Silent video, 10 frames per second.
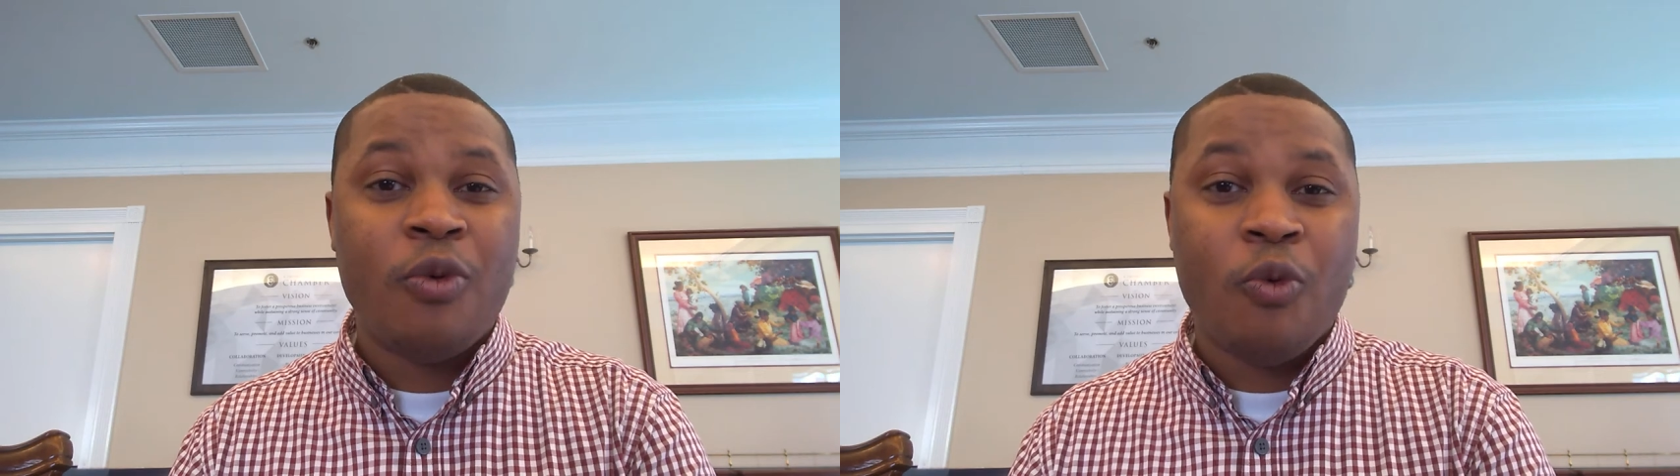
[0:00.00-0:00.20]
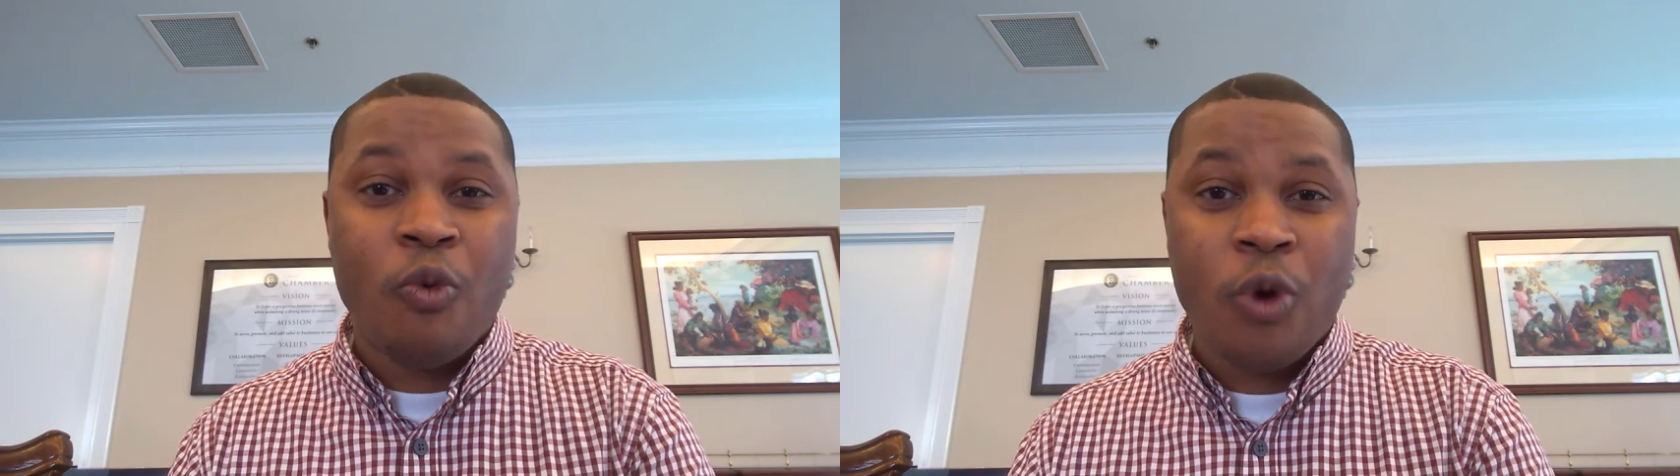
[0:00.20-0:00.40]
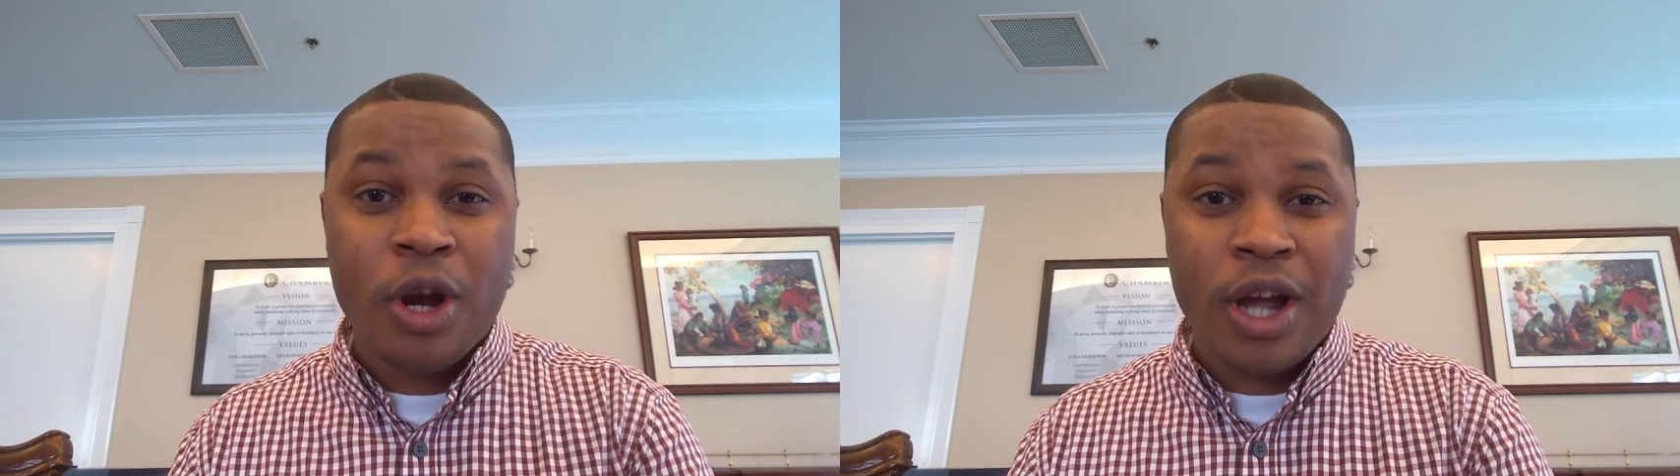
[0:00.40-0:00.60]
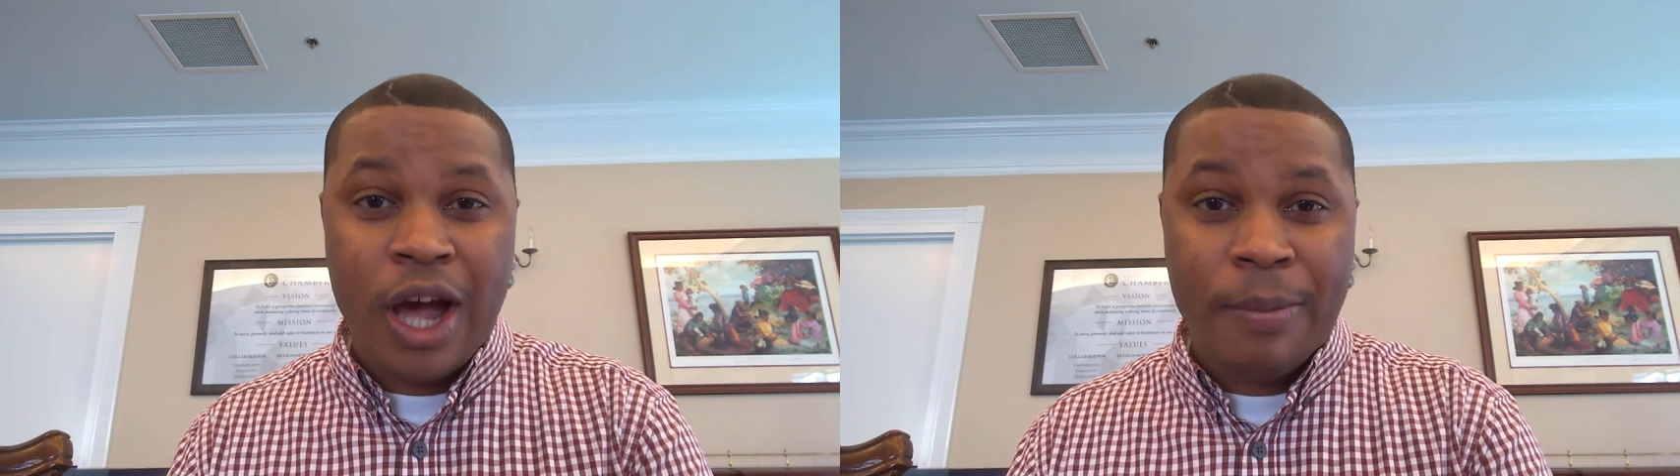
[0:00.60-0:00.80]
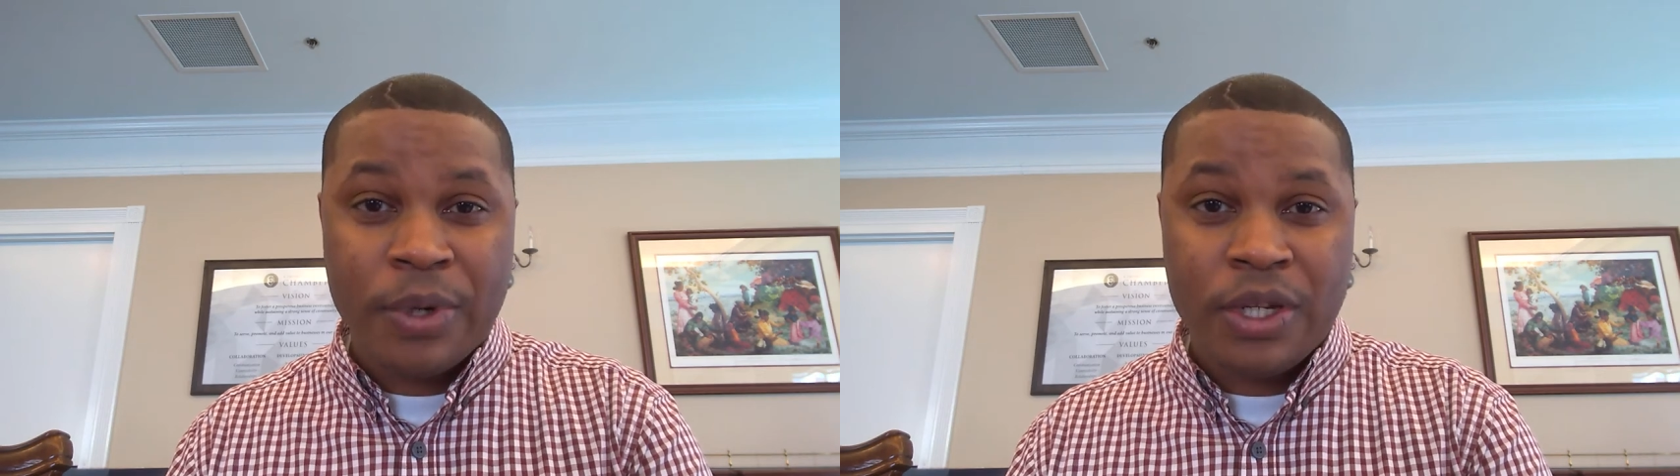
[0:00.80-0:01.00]
work
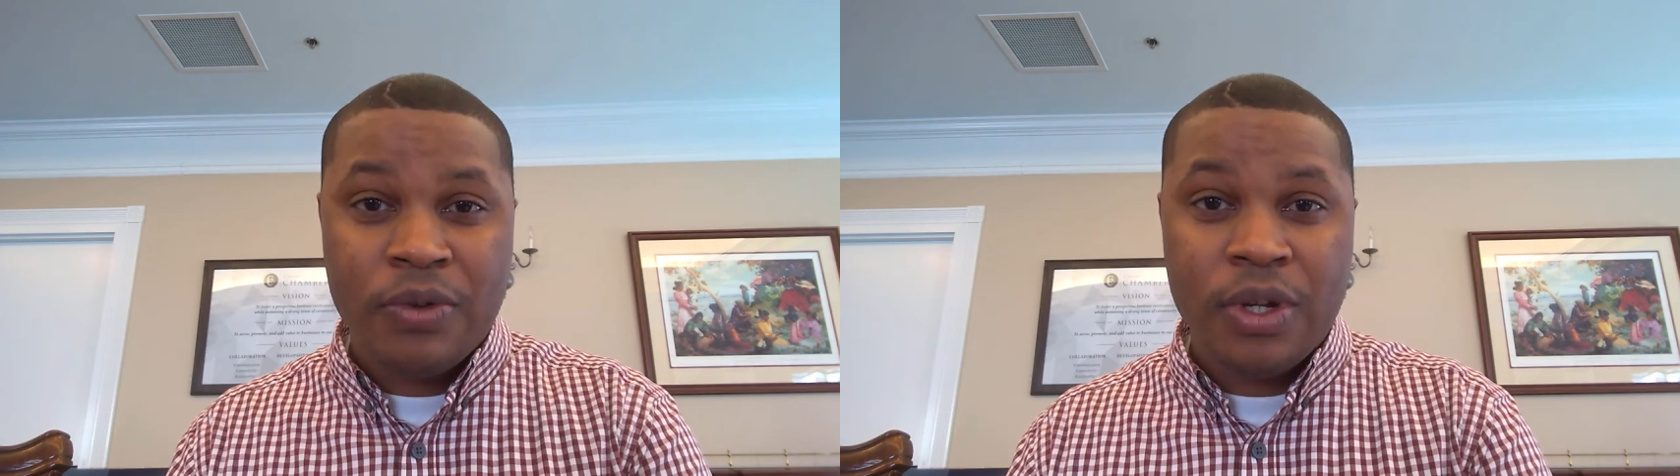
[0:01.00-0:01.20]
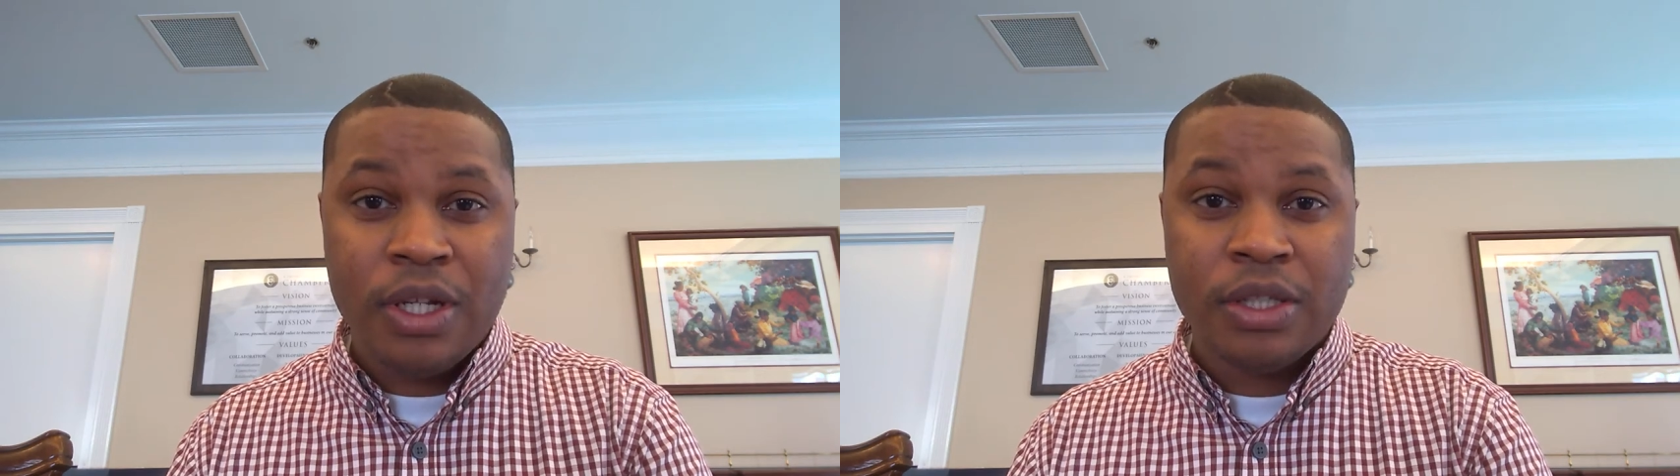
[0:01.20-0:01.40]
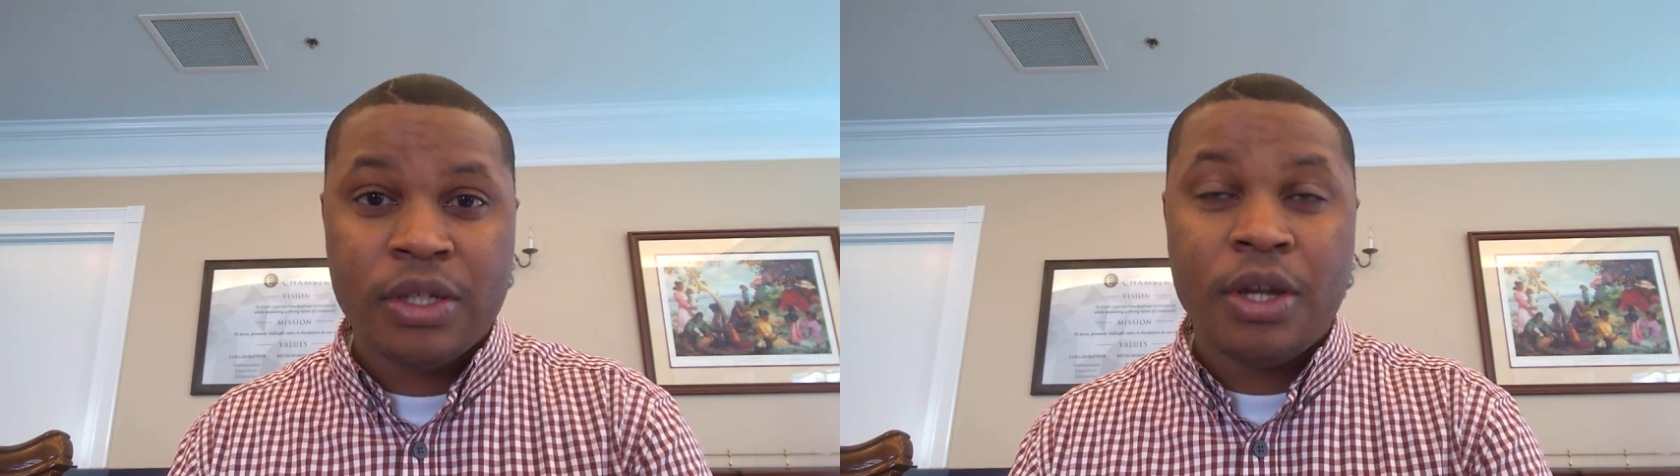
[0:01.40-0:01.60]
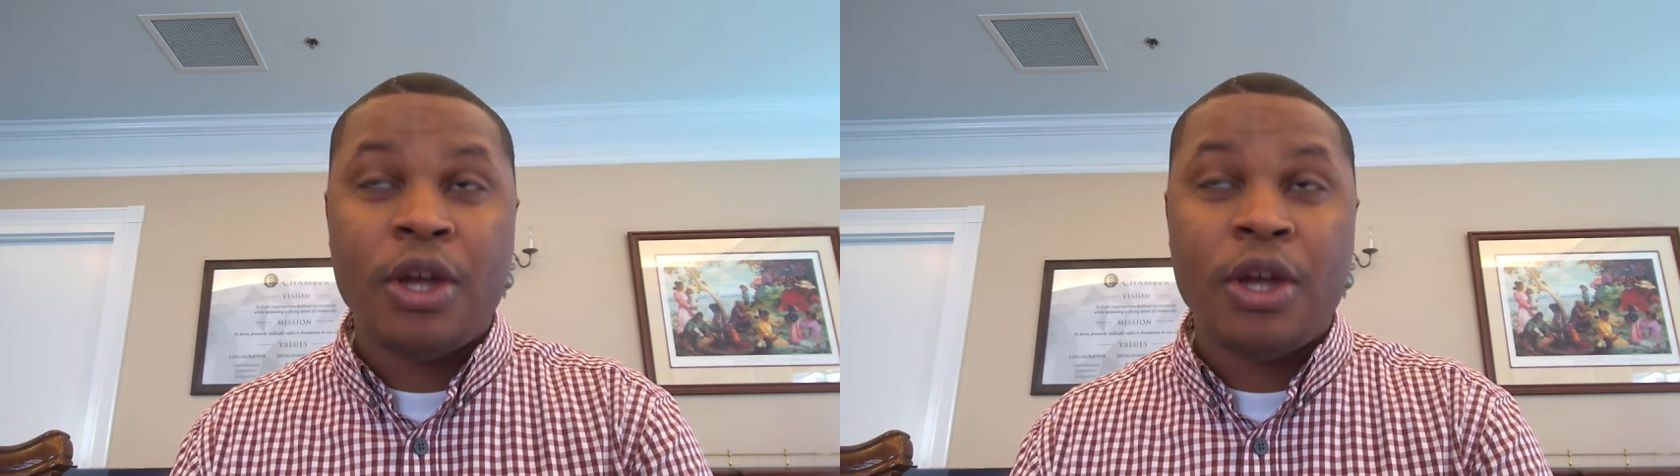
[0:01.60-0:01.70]
opportunities,